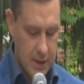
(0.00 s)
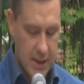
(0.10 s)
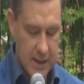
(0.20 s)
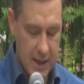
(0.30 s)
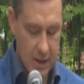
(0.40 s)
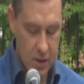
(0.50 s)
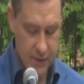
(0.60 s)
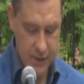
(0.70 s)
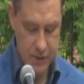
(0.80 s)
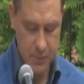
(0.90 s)
And here
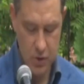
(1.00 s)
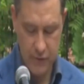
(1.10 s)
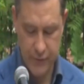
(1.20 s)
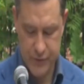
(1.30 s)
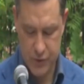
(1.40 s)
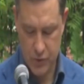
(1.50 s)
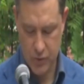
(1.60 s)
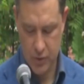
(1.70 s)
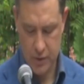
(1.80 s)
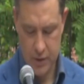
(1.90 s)
at this beautiful
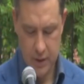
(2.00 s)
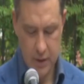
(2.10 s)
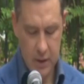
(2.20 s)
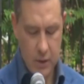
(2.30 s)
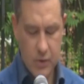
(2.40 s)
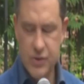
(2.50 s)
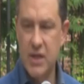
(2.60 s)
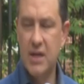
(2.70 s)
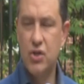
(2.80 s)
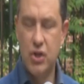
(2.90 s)
school, we're
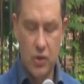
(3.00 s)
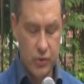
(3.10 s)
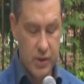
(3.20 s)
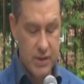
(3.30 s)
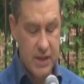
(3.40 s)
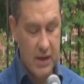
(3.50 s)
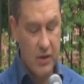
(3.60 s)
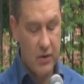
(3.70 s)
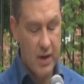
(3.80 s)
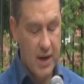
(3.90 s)
seeing children
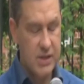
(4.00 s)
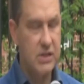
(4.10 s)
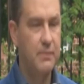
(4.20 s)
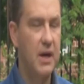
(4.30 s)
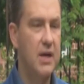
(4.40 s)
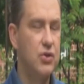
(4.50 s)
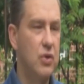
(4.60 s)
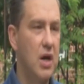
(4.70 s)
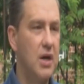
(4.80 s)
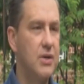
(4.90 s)
terrorized by
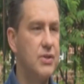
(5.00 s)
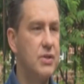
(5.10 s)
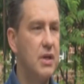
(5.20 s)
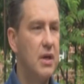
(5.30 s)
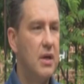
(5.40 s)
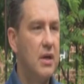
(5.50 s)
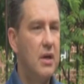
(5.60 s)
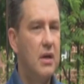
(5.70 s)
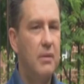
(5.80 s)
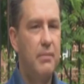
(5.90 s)
drugs,
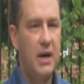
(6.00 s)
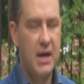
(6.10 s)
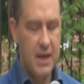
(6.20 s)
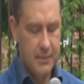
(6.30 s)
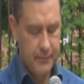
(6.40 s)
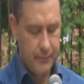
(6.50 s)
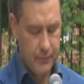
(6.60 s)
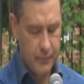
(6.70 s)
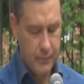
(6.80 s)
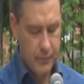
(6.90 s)
by
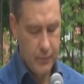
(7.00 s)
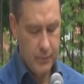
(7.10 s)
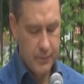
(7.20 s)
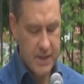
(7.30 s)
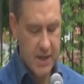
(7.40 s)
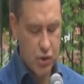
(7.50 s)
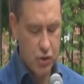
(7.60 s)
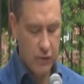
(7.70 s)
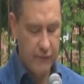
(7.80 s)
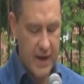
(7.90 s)

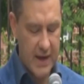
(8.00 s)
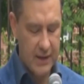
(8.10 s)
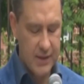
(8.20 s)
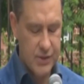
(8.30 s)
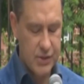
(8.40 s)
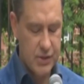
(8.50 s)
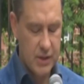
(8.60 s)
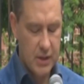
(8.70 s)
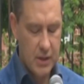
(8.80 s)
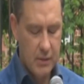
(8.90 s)
potential violence,
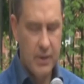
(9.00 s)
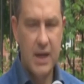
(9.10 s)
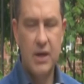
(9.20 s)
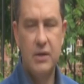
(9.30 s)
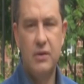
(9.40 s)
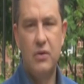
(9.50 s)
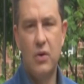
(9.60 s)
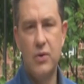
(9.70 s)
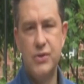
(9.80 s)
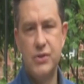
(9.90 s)
by
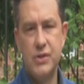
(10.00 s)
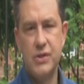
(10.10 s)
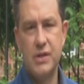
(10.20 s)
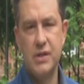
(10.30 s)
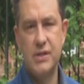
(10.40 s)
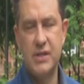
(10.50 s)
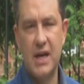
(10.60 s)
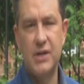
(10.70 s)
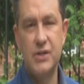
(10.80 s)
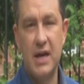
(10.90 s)
gross
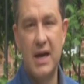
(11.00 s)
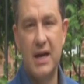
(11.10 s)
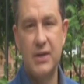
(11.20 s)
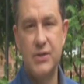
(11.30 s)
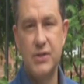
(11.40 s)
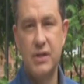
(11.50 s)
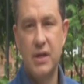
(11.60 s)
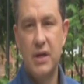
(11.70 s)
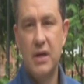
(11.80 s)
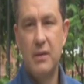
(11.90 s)
sex acts,
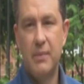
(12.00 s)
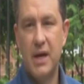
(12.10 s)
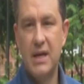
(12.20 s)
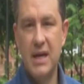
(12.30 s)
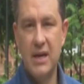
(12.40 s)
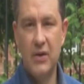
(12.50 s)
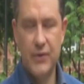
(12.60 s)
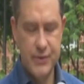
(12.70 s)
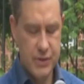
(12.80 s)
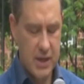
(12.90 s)
by
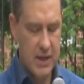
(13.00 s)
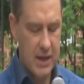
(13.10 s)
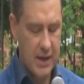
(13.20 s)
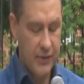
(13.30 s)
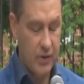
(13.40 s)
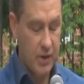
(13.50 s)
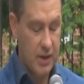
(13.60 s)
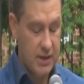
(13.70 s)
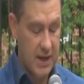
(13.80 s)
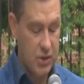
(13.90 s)
needles and
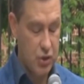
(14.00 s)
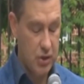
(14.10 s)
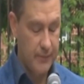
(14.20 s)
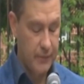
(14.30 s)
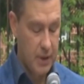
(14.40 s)
other danger.